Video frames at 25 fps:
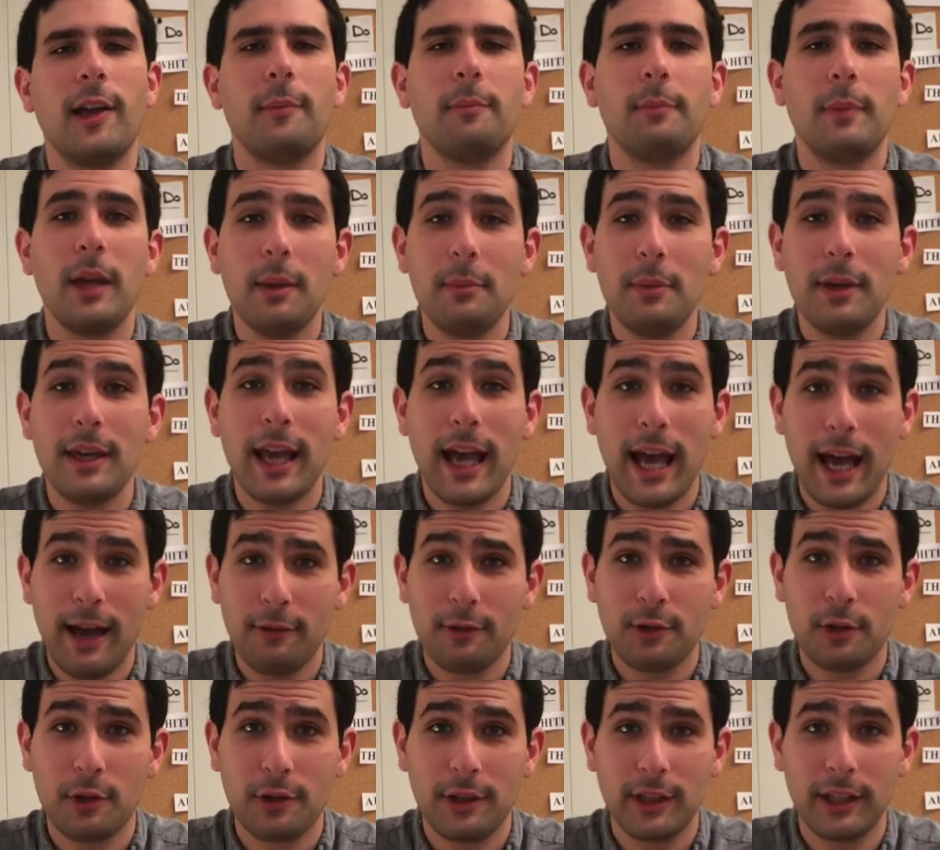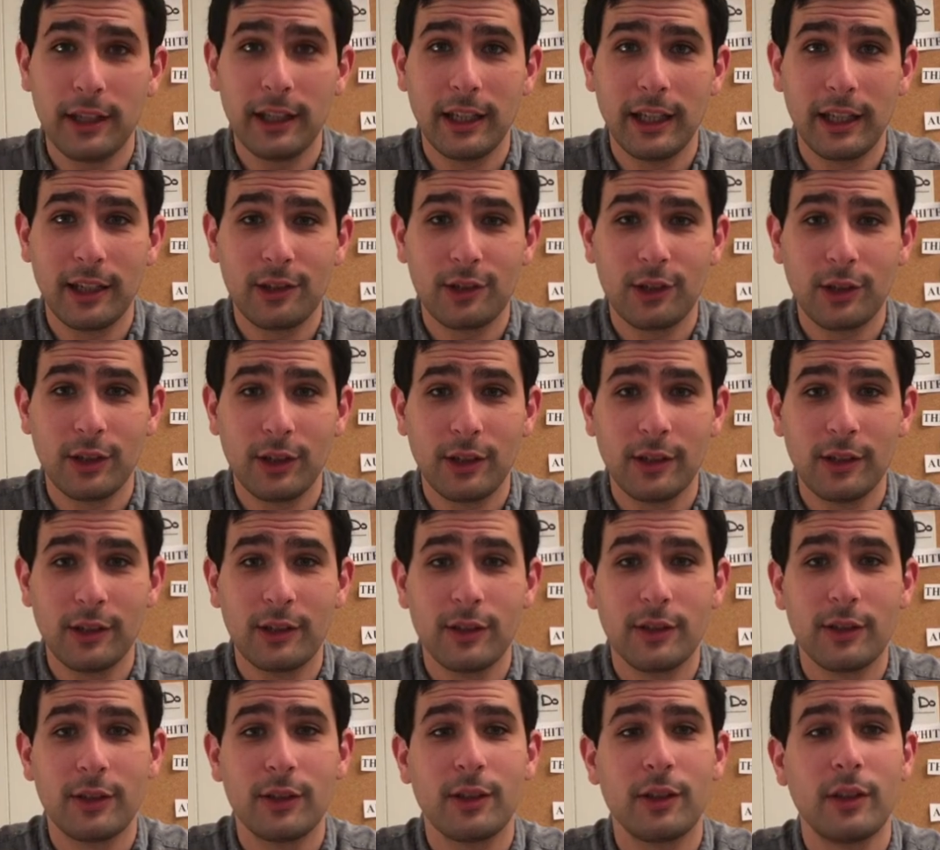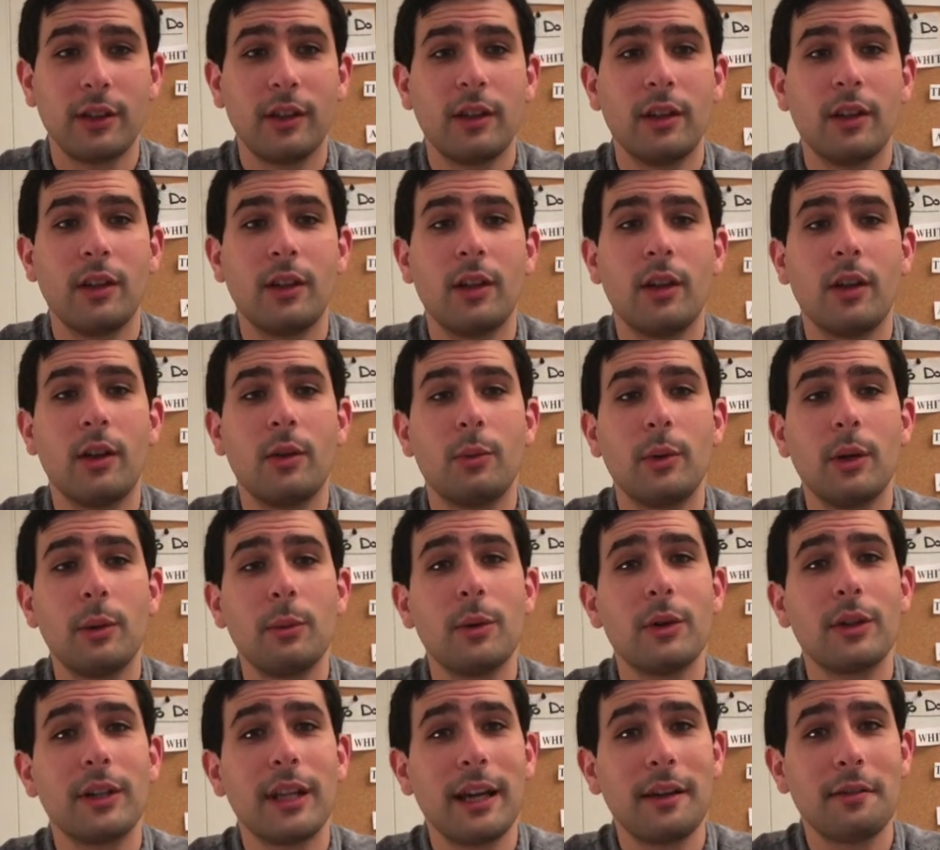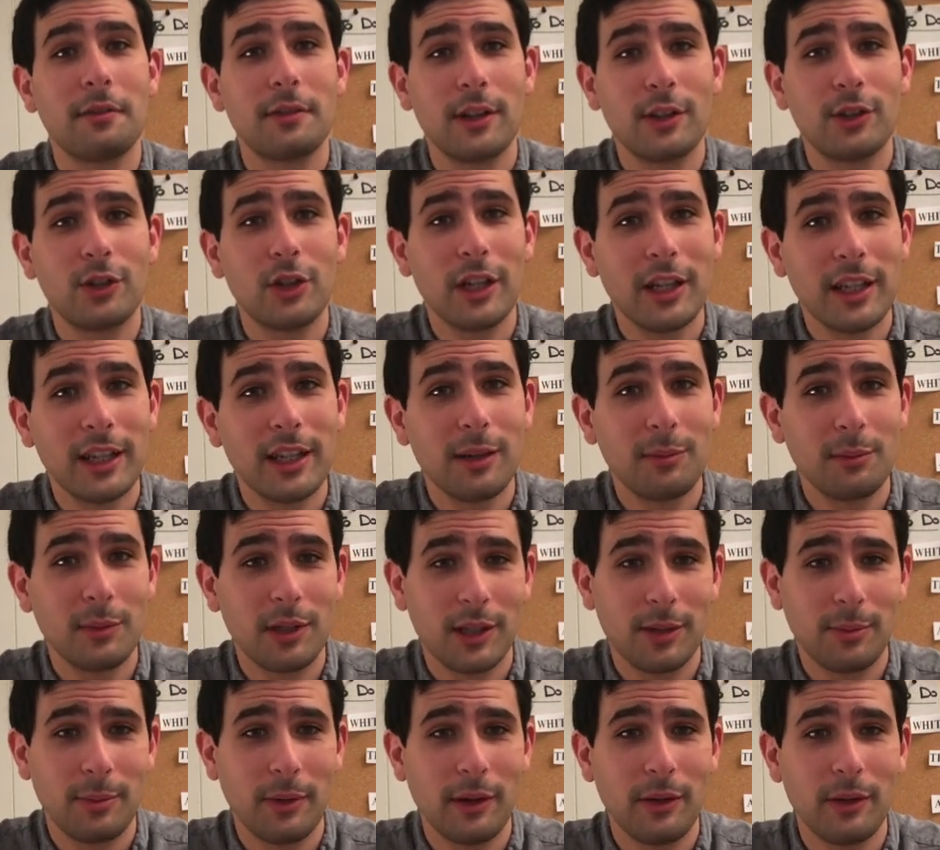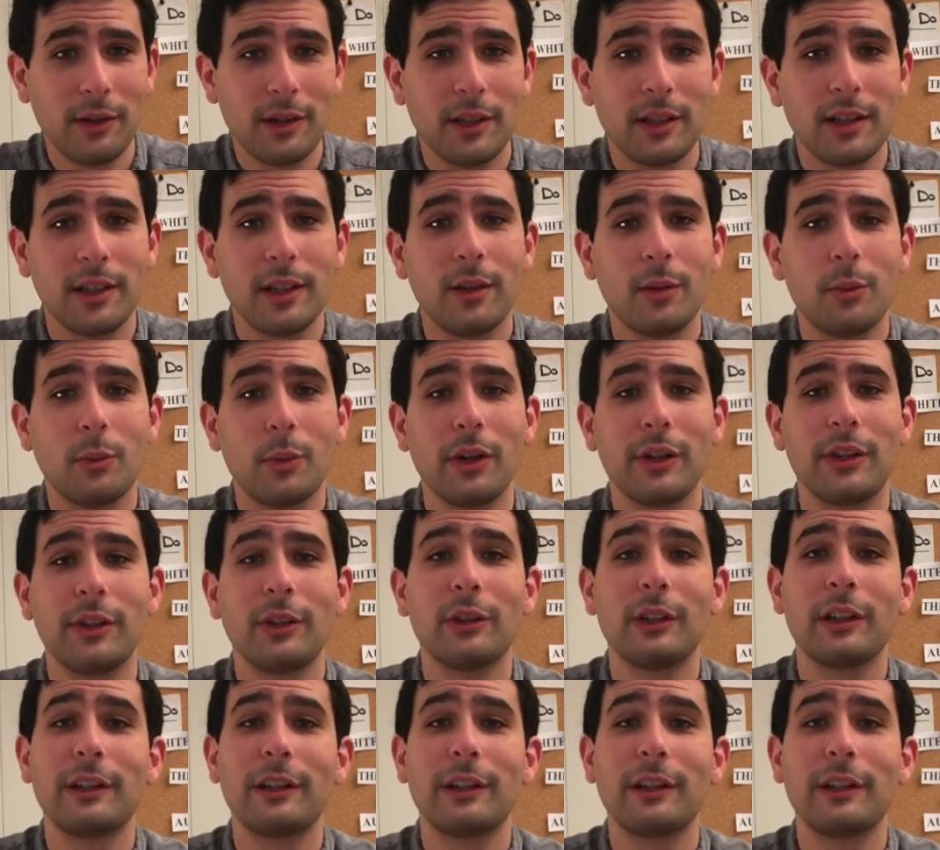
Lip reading: Maybe after the elections, we won't have such income disparity where nearly